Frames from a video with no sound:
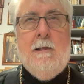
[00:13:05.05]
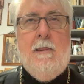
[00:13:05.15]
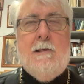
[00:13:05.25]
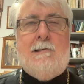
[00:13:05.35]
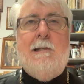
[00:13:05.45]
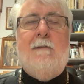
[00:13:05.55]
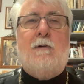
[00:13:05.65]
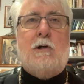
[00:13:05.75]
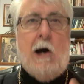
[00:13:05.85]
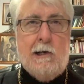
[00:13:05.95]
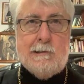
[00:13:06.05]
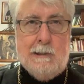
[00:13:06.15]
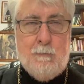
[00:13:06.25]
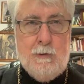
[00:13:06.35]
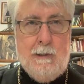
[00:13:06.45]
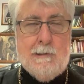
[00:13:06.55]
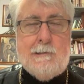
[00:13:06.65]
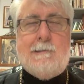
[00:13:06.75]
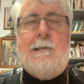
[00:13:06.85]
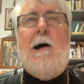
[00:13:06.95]
the, the sin of gossip is
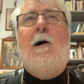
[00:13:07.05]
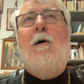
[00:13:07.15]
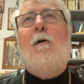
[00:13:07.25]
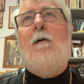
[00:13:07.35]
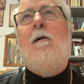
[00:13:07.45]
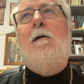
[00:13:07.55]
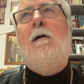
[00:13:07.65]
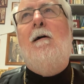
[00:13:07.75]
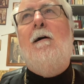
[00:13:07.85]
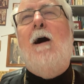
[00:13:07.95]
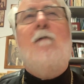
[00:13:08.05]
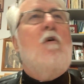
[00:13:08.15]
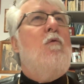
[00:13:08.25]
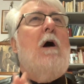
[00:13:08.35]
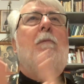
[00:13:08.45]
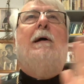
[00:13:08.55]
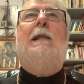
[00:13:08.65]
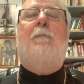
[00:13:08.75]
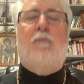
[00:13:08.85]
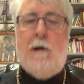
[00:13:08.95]
so
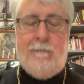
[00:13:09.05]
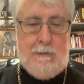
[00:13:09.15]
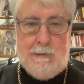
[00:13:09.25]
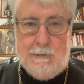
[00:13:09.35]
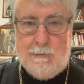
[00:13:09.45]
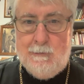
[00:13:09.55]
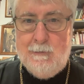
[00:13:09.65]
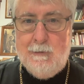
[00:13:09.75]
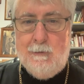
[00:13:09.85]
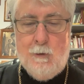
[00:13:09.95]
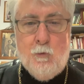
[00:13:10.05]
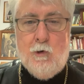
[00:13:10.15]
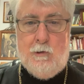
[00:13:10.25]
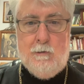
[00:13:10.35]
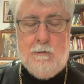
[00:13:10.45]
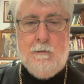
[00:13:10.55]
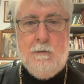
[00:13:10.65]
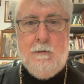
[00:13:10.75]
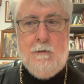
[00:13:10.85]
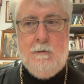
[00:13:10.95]
overwhelmingly prevalent in the world,
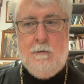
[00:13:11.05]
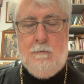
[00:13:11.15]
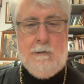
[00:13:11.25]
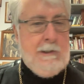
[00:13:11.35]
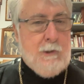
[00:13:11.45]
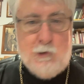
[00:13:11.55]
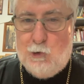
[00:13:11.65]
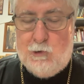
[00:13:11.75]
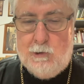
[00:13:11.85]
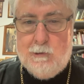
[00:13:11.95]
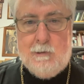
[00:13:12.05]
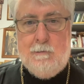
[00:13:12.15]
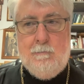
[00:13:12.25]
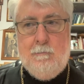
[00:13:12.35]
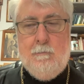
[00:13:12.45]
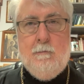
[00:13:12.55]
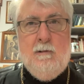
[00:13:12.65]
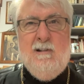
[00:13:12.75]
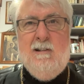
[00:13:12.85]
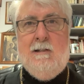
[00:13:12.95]
in the churches,
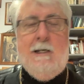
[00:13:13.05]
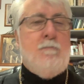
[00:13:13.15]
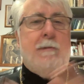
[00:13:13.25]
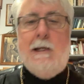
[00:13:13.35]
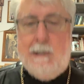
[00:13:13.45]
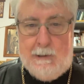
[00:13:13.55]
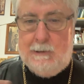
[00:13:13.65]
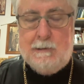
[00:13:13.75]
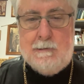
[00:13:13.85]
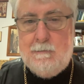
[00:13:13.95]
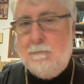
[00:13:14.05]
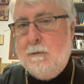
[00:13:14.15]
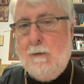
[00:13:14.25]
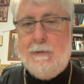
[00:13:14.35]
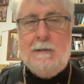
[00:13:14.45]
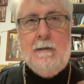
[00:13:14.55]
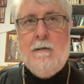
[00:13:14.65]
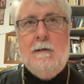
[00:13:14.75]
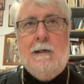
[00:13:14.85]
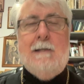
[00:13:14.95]
in meetings. I
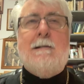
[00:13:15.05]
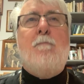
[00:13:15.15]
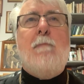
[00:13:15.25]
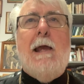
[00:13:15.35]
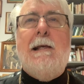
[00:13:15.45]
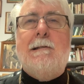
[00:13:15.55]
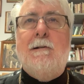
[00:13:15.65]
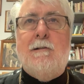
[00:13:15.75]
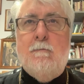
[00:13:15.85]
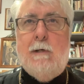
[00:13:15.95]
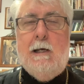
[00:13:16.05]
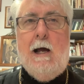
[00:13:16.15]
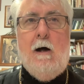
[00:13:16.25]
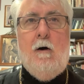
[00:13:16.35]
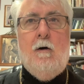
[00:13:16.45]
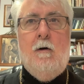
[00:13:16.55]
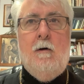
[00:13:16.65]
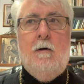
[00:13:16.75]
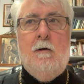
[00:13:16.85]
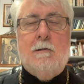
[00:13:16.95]
mean, it's amazing to me how
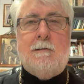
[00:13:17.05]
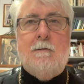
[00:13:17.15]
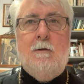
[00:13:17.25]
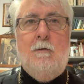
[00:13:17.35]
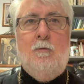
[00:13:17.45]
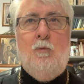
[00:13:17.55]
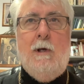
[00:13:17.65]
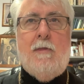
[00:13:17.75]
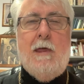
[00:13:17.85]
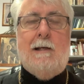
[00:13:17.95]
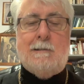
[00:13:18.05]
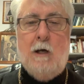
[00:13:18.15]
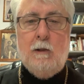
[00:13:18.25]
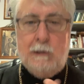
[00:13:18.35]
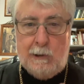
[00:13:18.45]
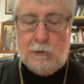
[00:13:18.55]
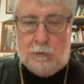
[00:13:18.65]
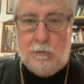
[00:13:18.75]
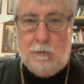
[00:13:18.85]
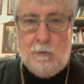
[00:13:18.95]
we think so
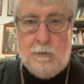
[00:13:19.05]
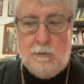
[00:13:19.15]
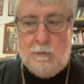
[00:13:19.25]
little